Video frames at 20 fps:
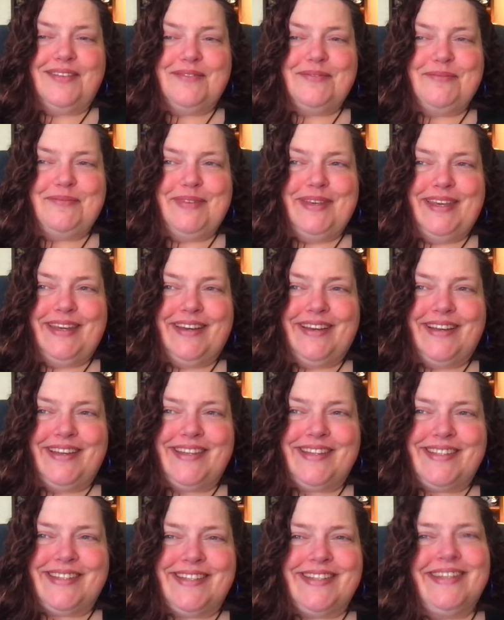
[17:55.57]

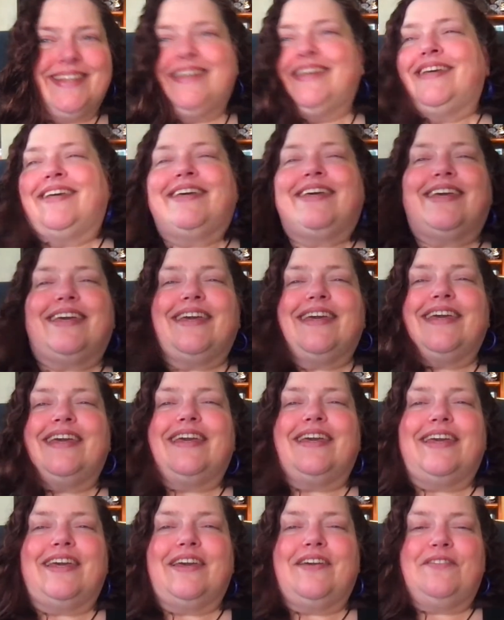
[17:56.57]
Because
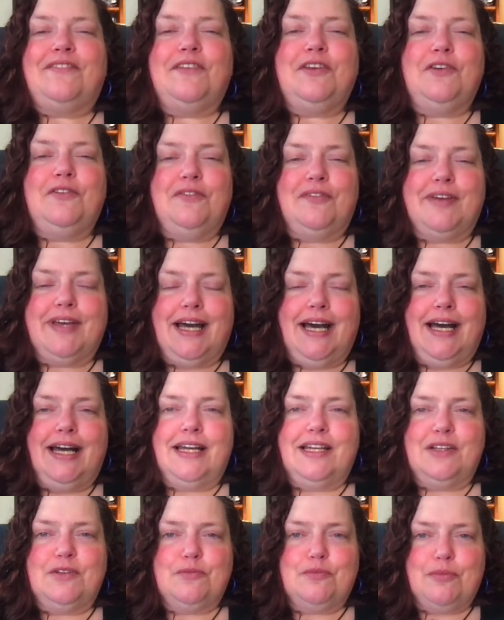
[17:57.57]
if you've
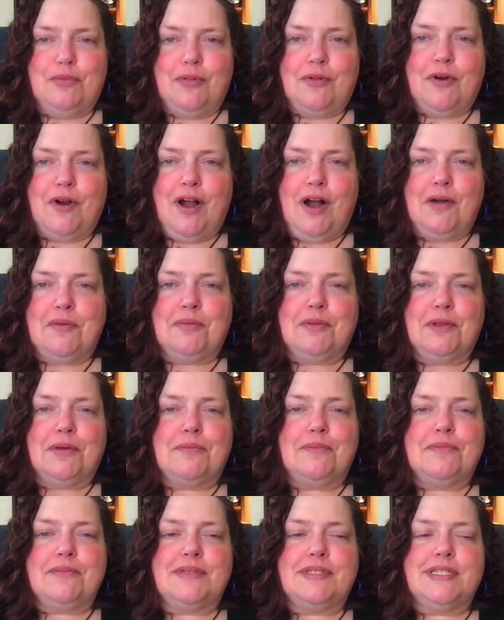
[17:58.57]
got
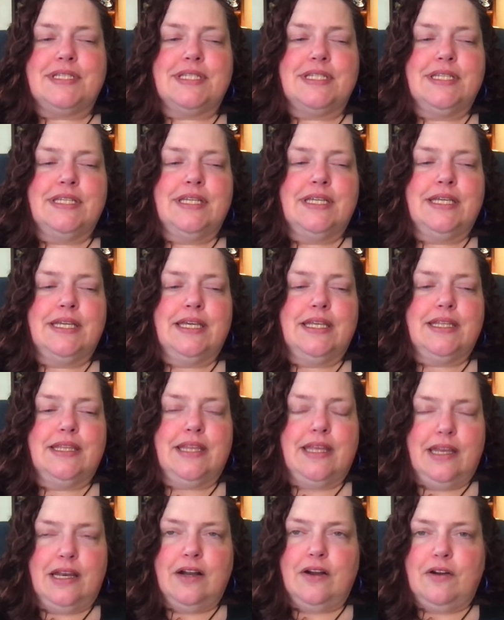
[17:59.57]
problems
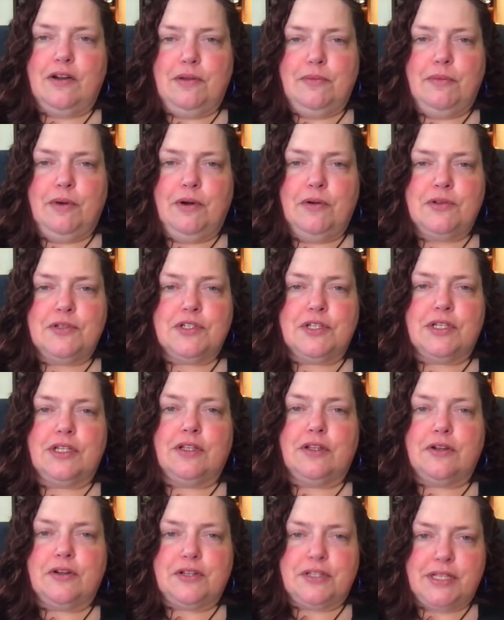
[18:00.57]
that are
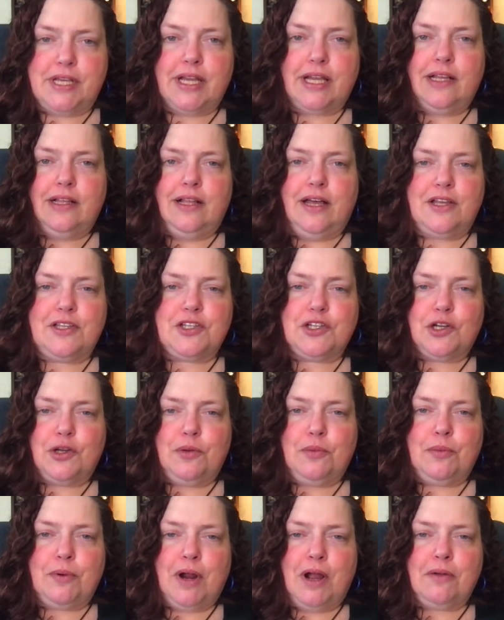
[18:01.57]
emotional or
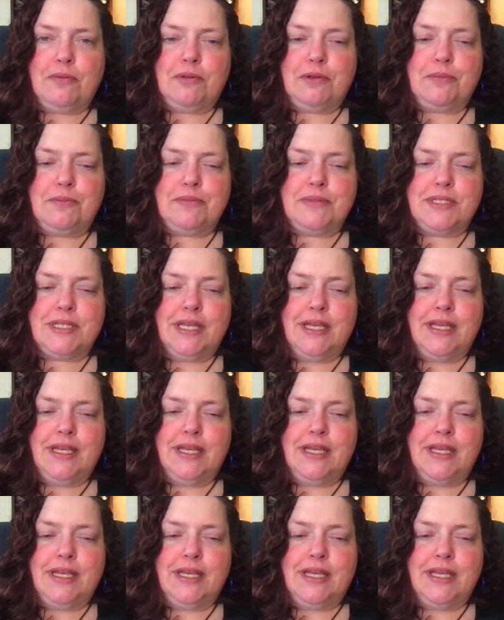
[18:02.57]
psychological problems,